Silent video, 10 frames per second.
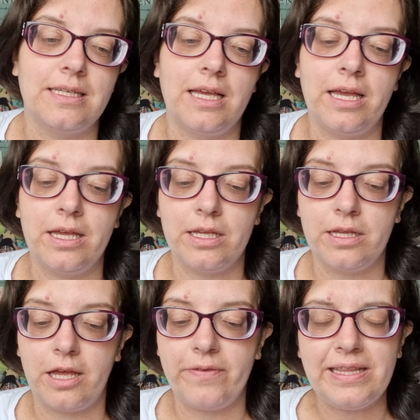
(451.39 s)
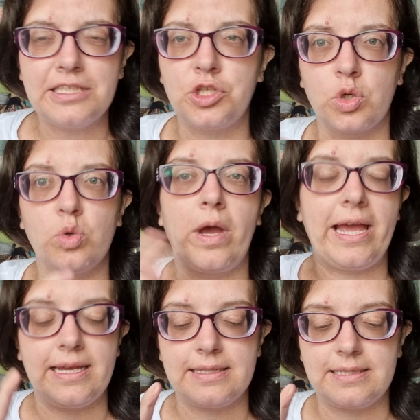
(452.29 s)
I think there's 2
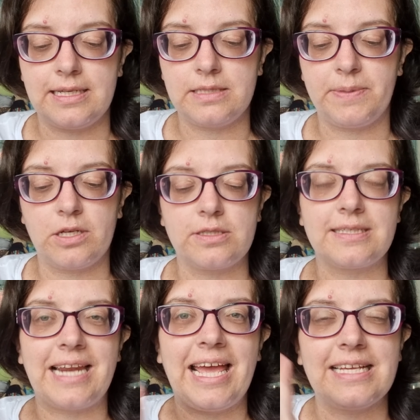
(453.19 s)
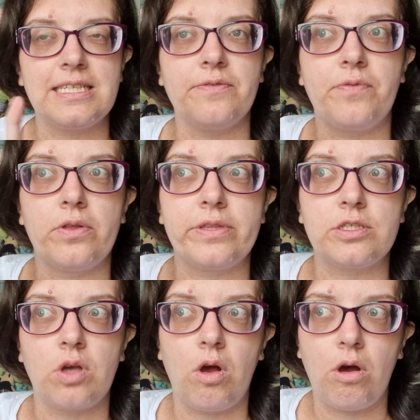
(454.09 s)
exits, because there's an exit for the
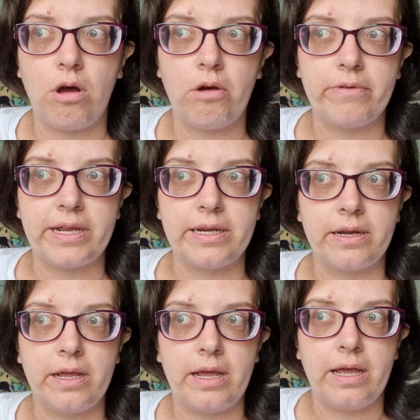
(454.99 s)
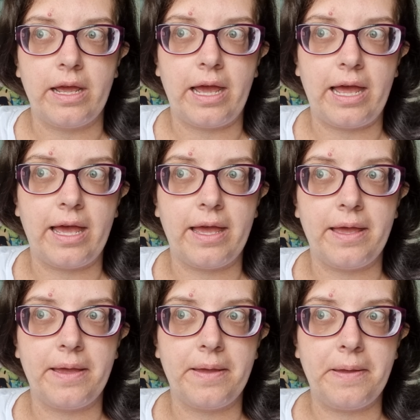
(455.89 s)
touring,
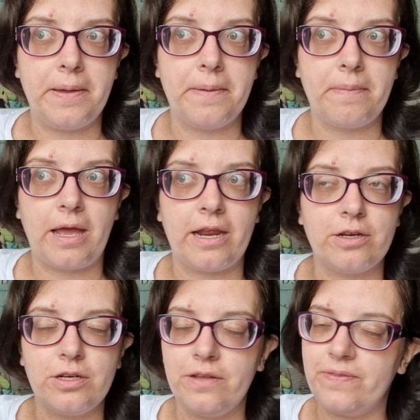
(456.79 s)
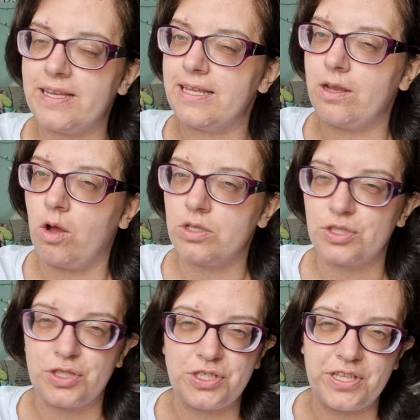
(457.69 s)
and I don't know if they can
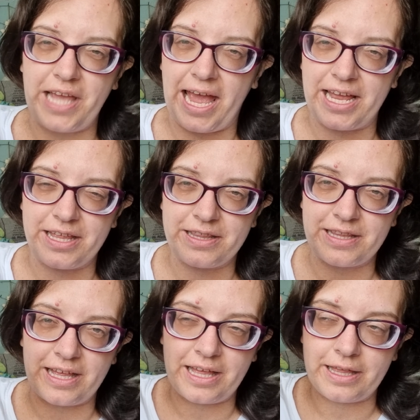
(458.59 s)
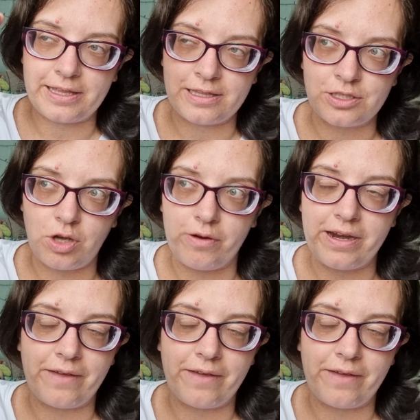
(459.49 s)
also go to the in the touring.